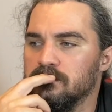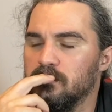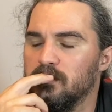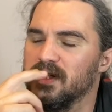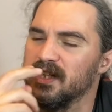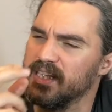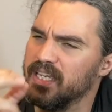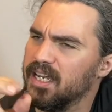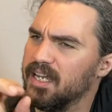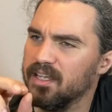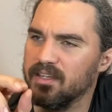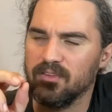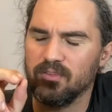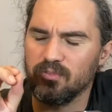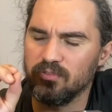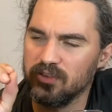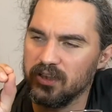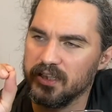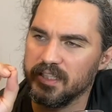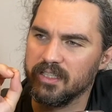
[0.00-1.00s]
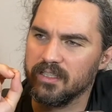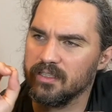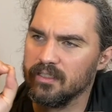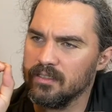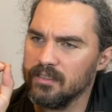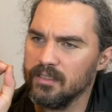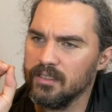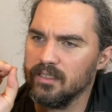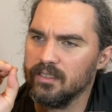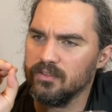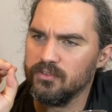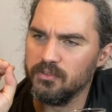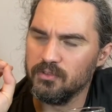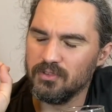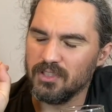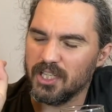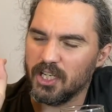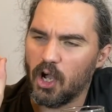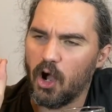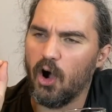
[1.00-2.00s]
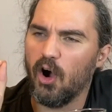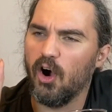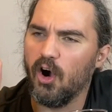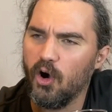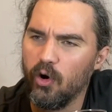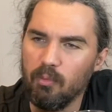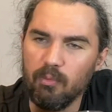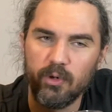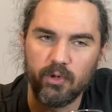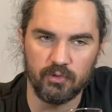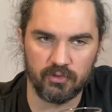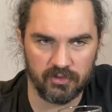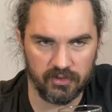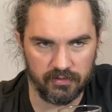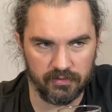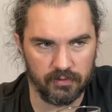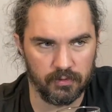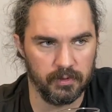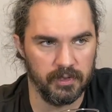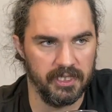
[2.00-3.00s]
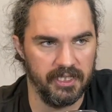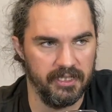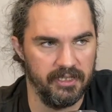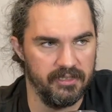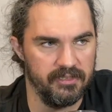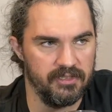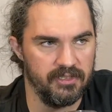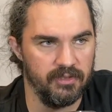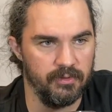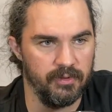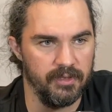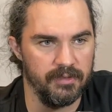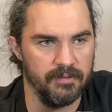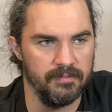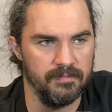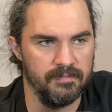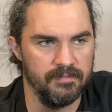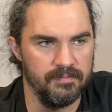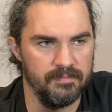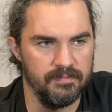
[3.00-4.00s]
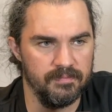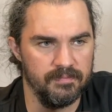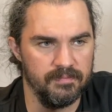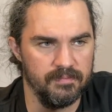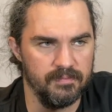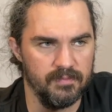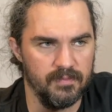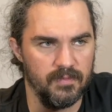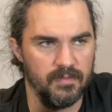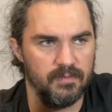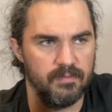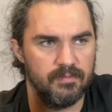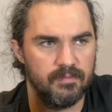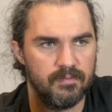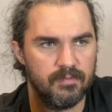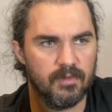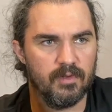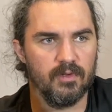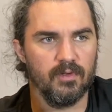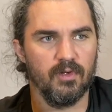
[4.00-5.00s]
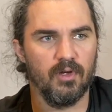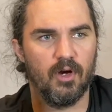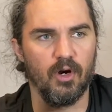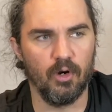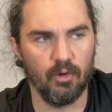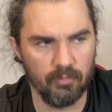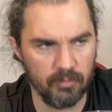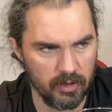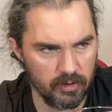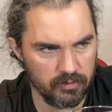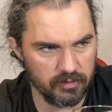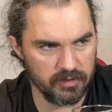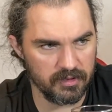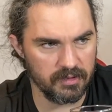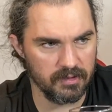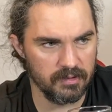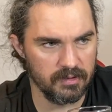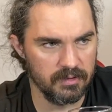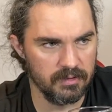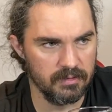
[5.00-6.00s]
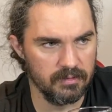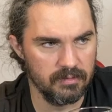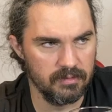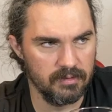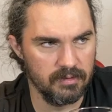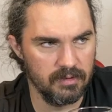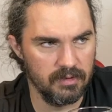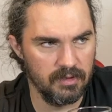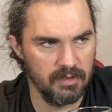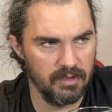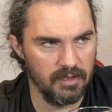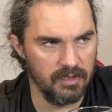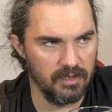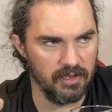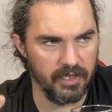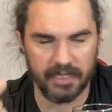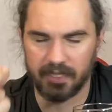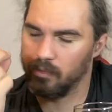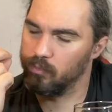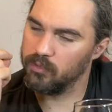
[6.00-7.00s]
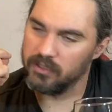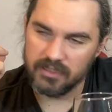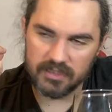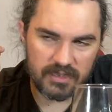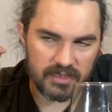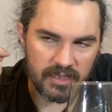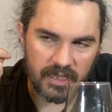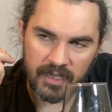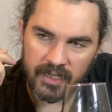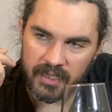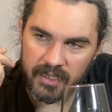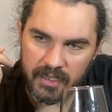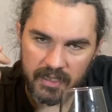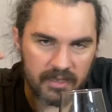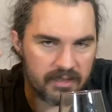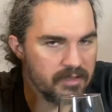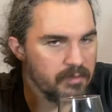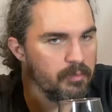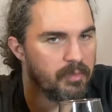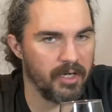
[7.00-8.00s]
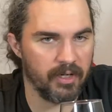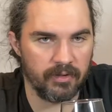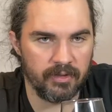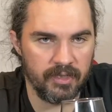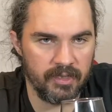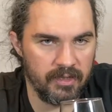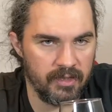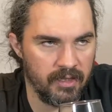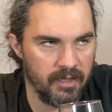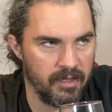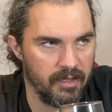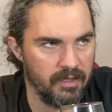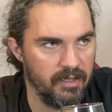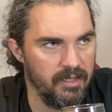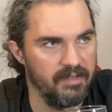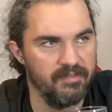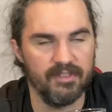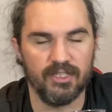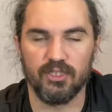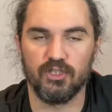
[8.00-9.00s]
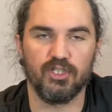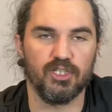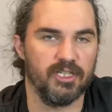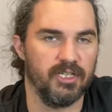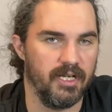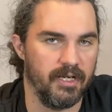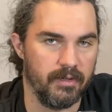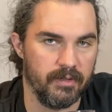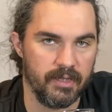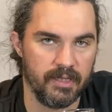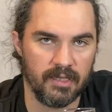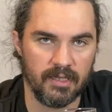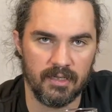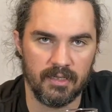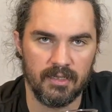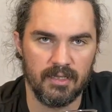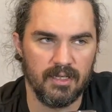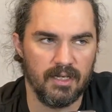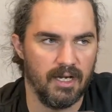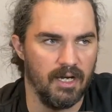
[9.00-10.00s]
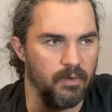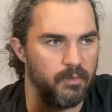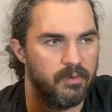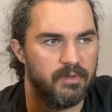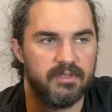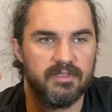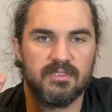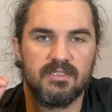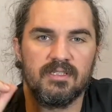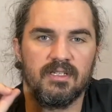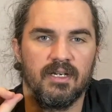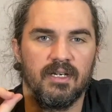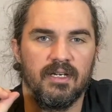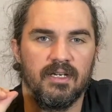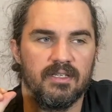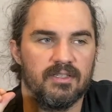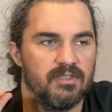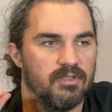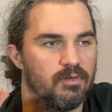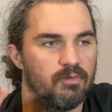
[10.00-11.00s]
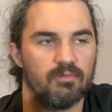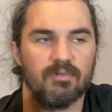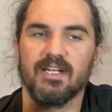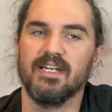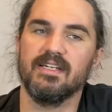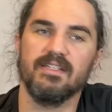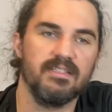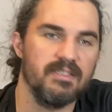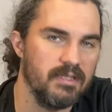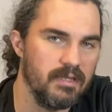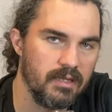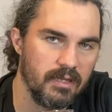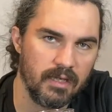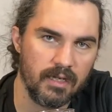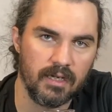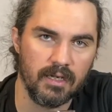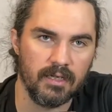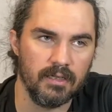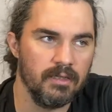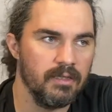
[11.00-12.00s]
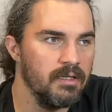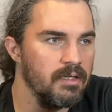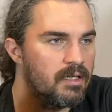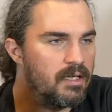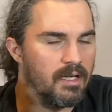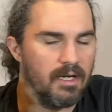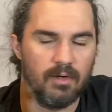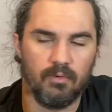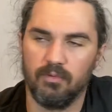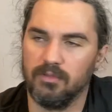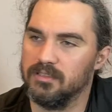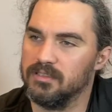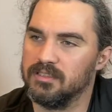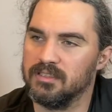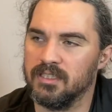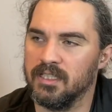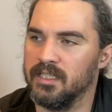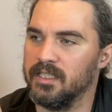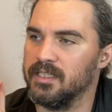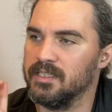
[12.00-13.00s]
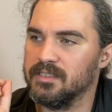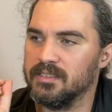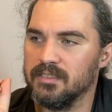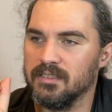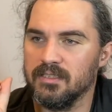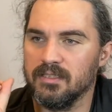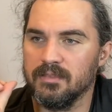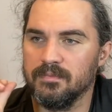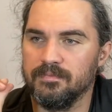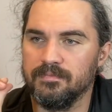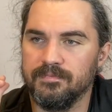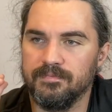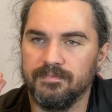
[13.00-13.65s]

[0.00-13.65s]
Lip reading: yeah, there's like almost a fruitiness to it. Almost. Like, I wouldn't say it's a berry thing, even generic. I wouldn't say it's a raisin thing. I wouldn't say it's a